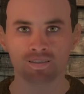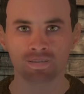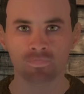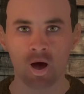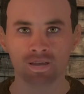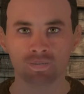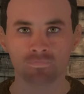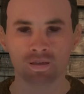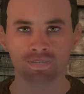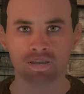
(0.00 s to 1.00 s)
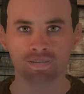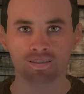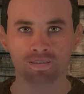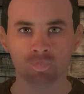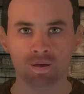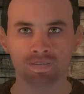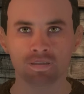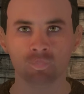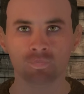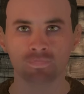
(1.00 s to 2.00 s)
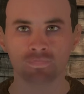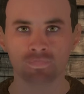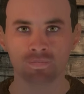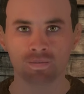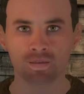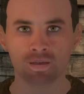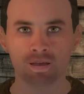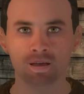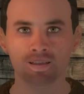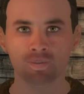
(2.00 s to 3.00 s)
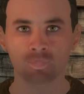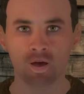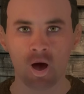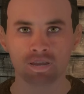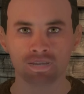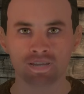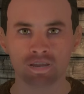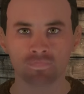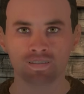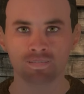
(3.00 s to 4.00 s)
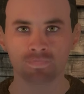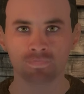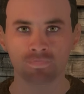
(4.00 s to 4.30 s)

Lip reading: I suppose you must decide what to do. Are you going to kill me?